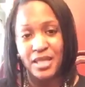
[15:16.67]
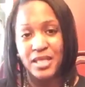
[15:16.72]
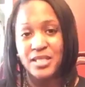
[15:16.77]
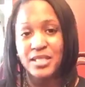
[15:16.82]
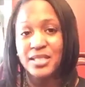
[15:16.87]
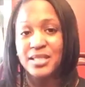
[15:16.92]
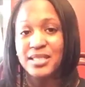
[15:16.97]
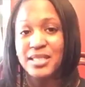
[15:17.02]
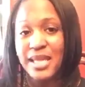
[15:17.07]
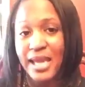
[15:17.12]
And
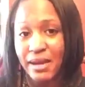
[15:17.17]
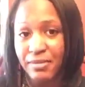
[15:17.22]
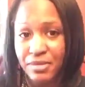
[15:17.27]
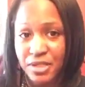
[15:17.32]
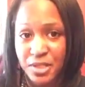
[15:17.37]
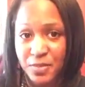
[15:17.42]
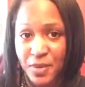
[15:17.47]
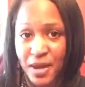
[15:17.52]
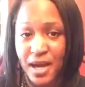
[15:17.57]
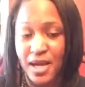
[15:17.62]
this is
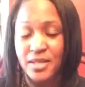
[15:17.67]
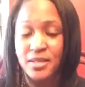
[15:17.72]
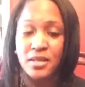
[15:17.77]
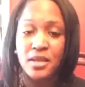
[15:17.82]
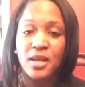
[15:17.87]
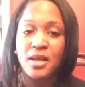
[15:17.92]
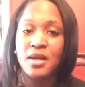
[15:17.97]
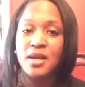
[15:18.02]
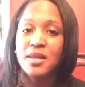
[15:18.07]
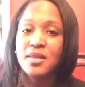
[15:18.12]
GetResponse.
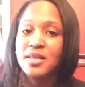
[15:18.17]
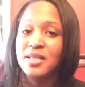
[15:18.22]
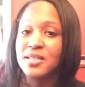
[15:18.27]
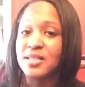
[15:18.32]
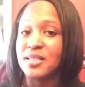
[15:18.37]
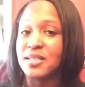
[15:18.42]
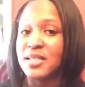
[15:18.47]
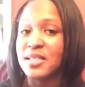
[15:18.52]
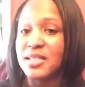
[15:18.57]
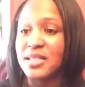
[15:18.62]

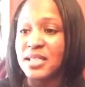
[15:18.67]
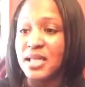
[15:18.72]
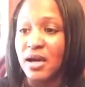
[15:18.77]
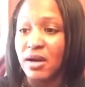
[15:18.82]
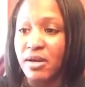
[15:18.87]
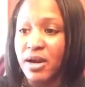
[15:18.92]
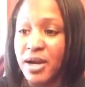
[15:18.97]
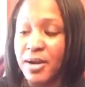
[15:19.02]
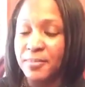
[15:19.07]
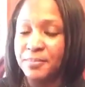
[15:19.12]
This is a
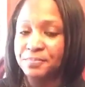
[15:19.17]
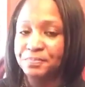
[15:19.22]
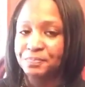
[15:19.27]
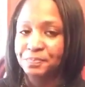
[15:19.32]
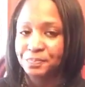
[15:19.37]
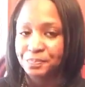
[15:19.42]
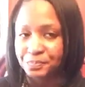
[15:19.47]
CRM.